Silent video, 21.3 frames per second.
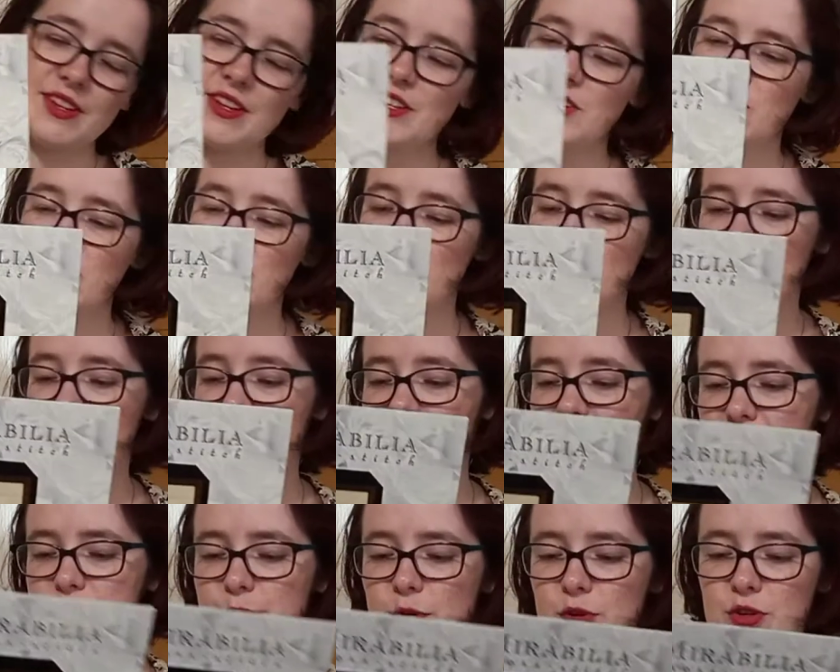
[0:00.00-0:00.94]
She just
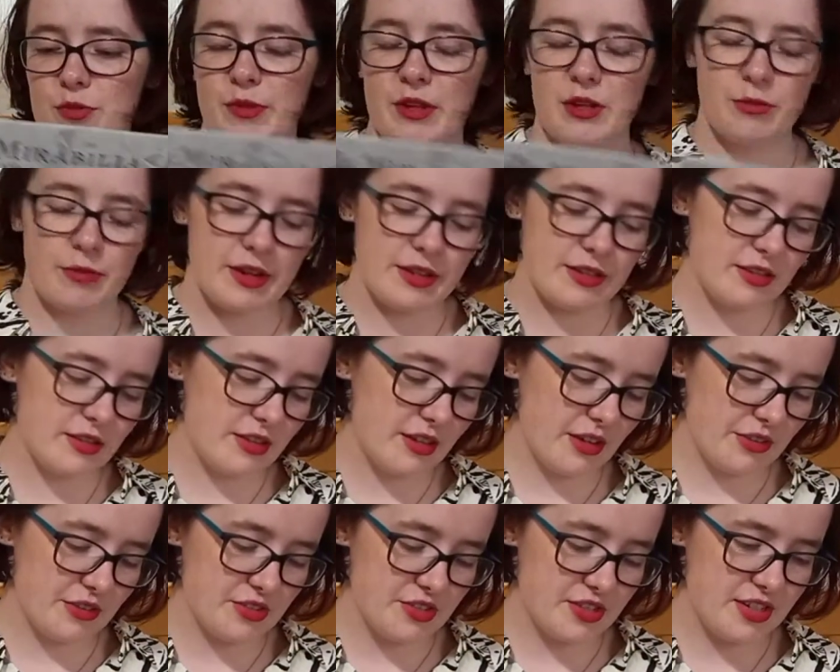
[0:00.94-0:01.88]
really spoke to me in a way that the
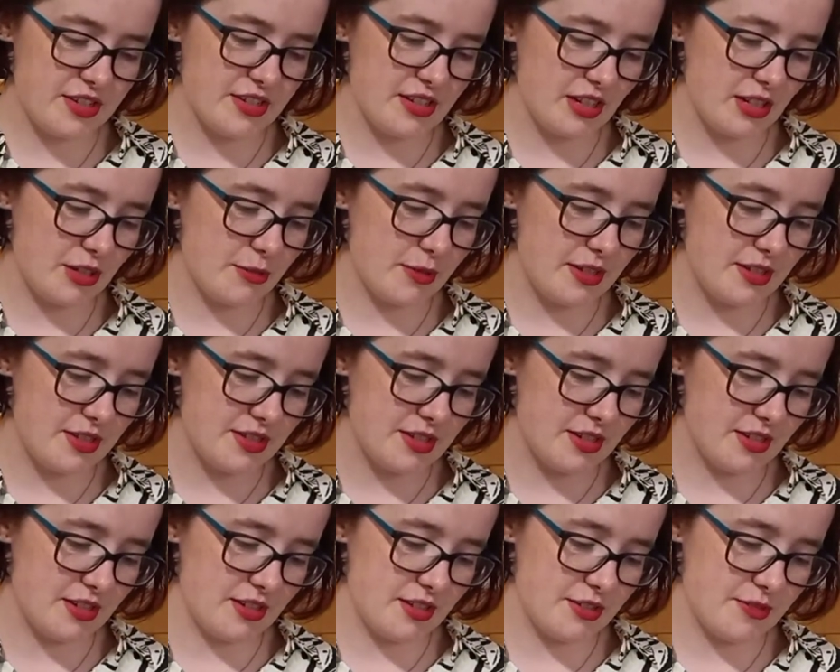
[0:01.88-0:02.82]
other seasonal queens
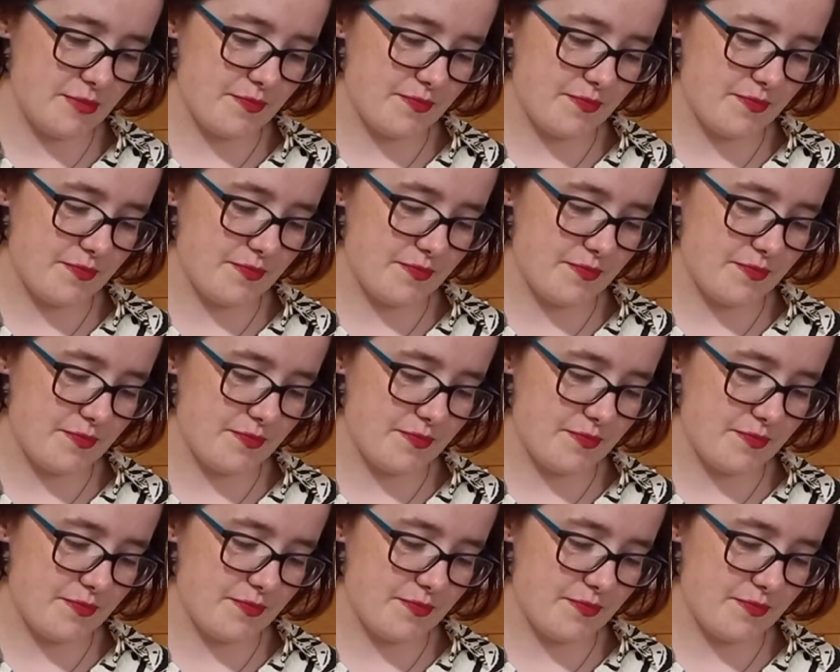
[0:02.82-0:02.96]
didn't.